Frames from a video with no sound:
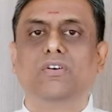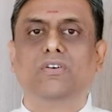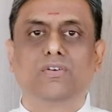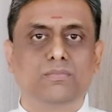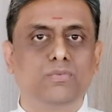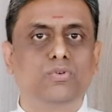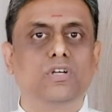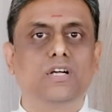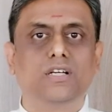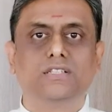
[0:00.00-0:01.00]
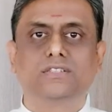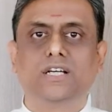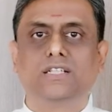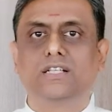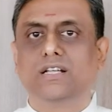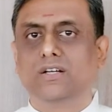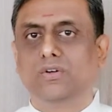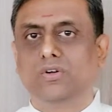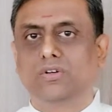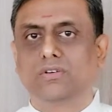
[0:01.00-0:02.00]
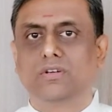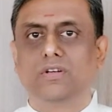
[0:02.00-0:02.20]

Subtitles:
or Muruga sadhana or